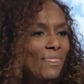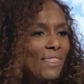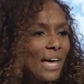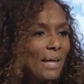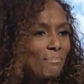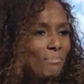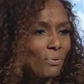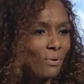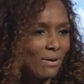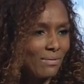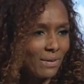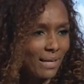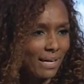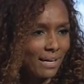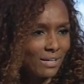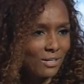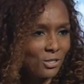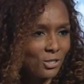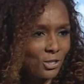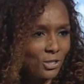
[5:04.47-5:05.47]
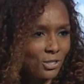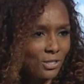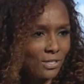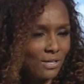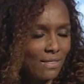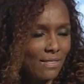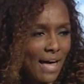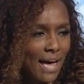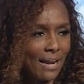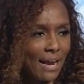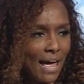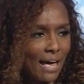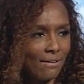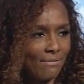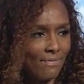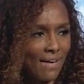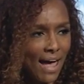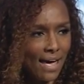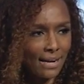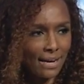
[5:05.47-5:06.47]
that privilege, that
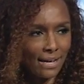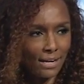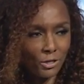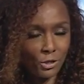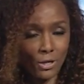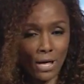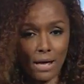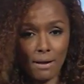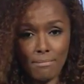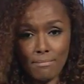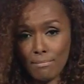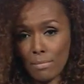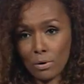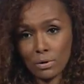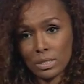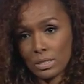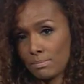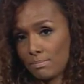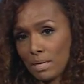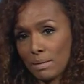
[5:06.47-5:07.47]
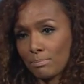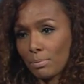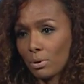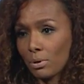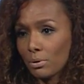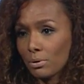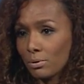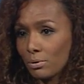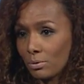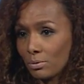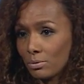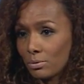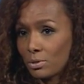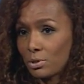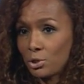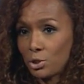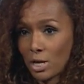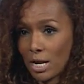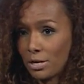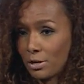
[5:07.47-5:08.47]
advantage that most people whose
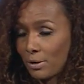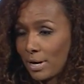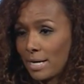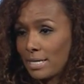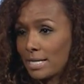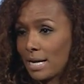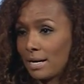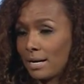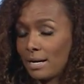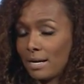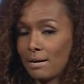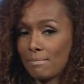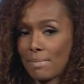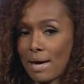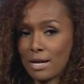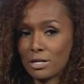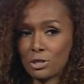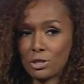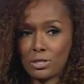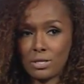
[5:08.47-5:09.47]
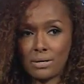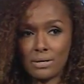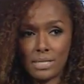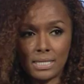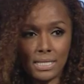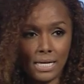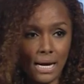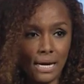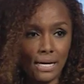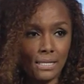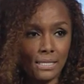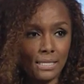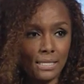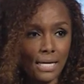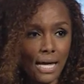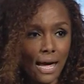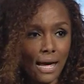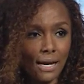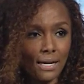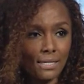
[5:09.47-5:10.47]
gender identity matches their assigned
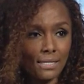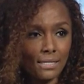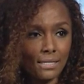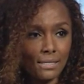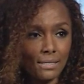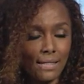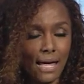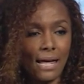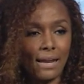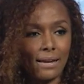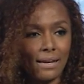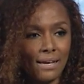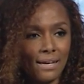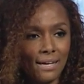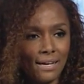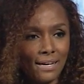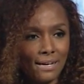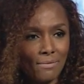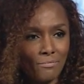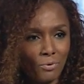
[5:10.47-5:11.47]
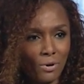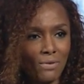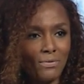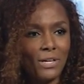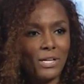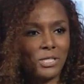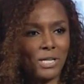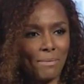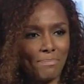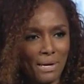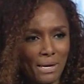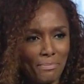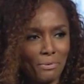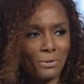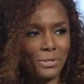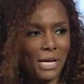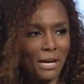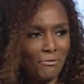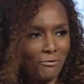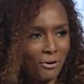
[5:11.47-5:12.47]
sex, that privilege that people
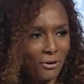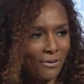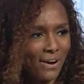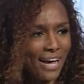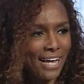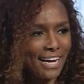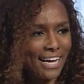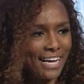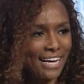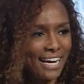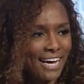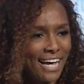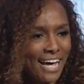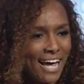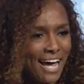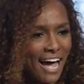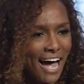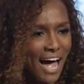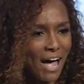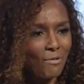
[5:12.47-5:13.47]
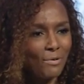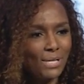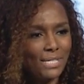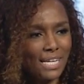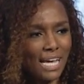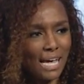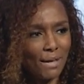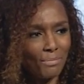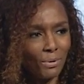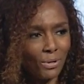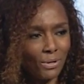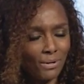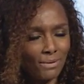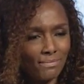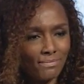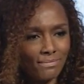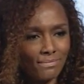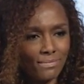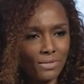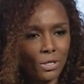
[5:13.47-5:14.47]
take for granted, I was able
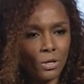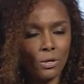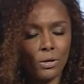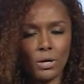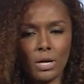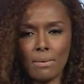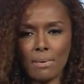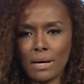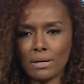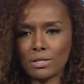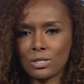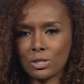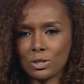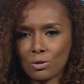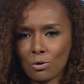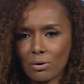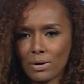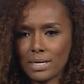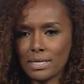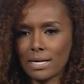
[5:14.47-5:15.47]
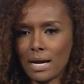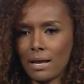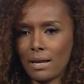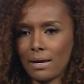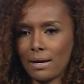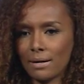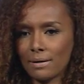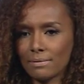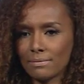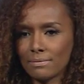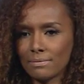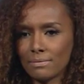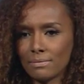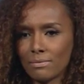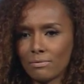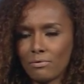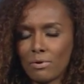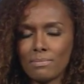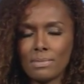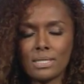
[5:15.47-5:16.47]
to learn about storytelling
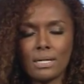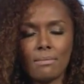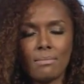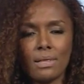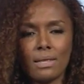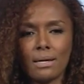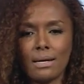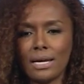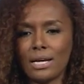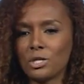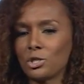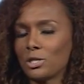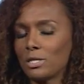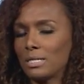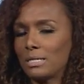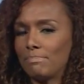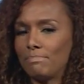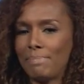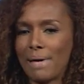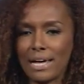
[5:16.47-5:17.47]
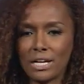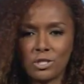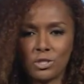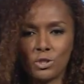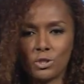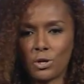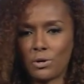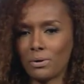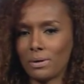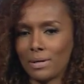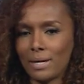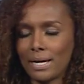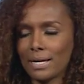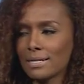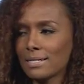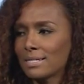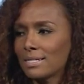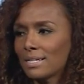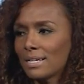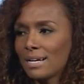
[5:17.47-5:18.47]
from some of the nation's best
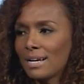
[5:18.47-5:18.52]
journalists.